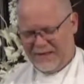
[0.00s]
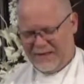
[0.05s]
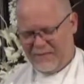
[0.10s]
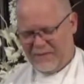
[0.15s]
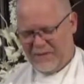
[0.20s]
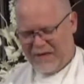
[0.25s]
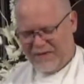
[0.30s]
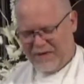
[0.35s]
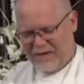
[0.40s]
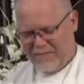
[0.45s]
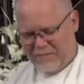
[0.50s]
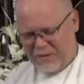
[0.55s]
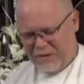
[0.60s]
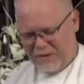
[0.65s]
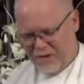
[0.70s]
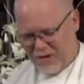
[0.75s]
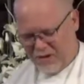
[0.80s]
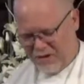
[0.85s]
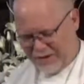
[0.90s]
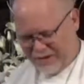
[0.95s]
And may that
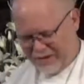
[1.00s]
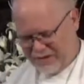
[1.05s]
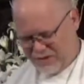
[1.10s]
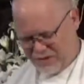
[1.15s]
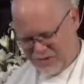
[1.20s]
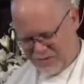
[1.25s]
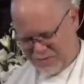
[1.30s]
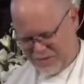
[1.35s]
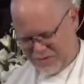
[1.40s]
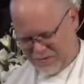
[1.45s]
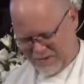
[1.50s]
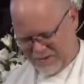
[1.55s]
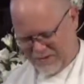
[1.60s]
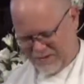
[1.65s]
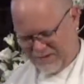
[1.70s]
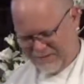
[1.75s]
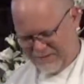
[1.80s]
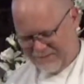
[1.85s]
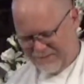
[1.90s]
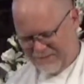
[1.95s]
belonging spirit
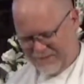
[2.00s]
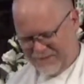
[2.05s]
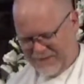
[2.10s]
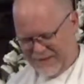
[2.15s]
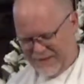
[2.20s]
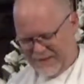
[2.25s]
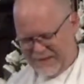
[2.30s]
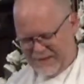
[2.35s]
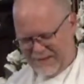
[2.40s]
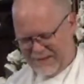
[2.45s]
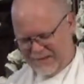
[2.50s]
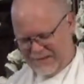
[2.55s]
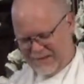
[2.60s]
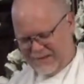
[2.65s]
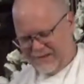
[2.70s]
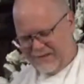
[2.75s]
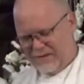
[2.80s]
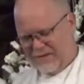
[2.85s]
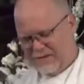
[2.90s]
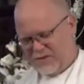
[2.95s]

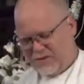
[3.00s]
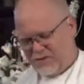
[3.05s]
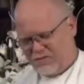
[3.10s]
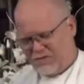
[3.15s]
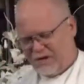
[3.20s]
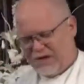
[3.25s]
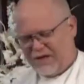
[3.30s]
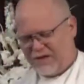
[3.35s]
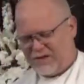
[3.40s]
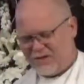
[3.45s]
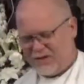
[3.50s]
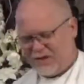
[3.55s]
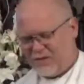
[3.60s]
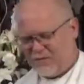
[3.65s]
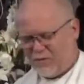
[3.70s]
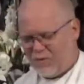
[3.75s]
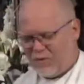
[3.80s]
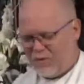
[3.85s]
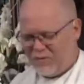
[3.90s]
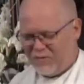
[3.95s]
that strangely
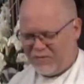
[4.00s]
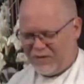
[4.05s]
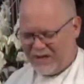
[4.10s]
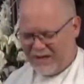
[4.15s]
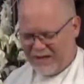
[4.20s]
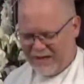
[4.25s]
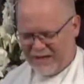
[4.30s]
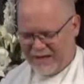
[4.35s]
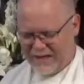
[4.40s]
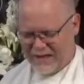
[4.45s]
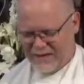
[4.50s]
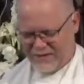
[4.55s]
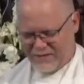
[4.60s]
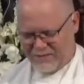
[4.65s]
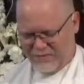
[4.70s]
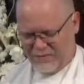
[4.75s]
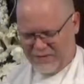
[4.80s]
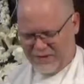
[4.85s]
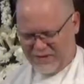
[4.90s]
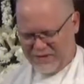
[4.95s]
warmed the heart
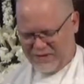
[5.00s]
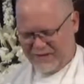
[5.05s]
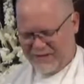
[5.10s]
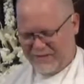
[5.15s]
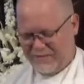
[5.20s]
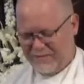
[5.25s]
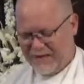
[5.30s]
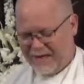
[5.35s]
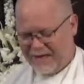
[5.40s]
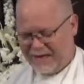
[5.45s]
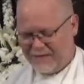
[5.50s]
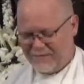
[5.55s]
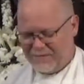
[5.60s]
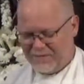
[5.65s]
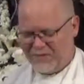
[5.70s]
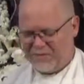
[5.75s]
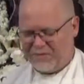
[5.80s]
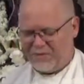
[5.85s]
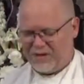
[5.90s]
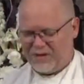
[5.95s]
of Wesley. May that
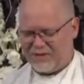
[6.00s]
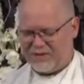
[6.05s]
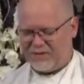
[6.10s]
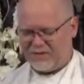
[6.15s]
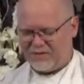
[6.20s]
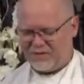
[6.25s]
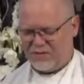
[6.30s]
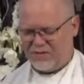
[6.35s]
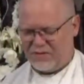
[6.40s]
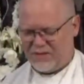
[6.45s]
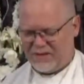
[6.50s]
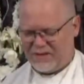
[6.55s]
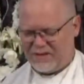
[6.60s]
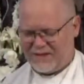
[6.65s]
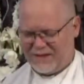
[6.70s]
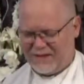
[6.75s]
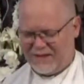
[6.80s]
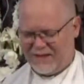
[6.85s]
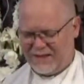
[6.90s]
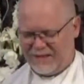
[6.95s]
be present to us
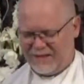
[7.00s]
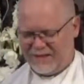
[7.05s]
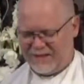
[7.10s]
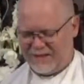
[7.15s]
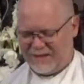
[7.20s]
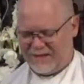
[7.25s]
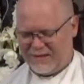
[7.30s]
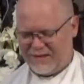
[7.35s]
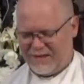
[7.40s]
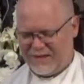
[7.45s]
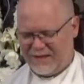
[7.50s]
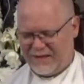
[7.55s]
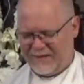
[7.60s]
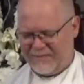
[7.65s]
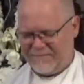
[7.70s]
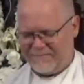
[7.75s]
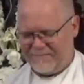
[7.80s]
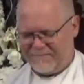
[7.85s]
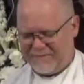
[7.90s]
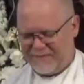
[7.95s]
here today.
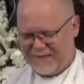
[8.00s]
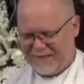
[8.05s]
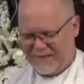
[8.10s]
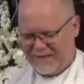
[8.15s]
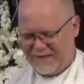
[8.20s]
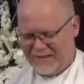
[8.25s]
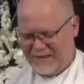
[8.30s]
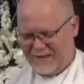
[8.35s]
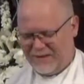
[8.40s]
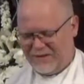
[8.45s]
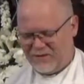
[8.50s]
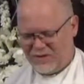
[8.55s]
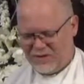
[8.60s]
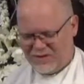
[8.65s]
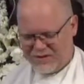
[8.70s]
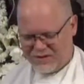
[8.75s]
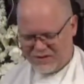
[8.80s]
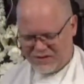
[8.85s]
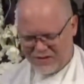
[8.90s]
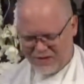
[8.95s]
In
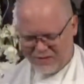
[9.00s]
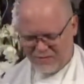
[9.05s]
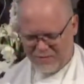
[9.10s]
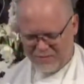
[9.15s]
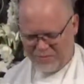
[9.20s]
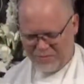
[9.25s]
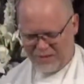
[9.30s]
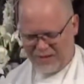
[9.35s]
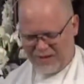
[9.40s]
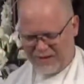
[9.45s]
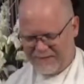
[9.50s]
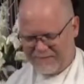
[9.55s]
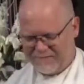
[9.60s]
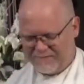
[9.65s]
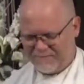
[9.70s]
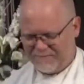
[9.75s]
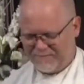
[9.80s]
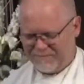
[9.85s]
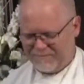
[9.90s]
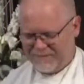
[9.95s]
Jesus' name we pray.
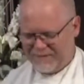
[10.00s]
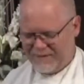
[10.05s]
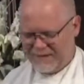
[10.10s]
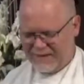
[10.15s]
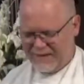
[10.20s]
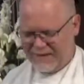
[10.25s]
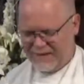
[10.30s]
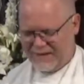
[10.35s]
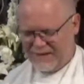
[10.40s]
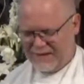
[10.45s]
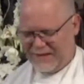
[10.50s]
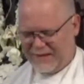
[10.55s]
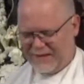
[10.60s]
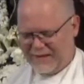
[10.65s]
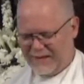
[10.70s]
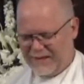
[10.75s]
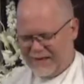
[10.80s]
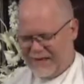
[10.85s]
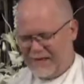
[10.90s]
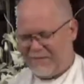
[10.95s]

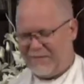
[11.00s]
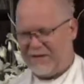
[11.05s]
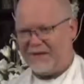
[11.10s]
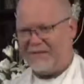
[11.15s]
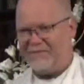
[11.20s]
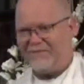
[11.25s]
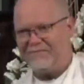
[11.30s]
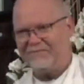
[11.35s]
Amen.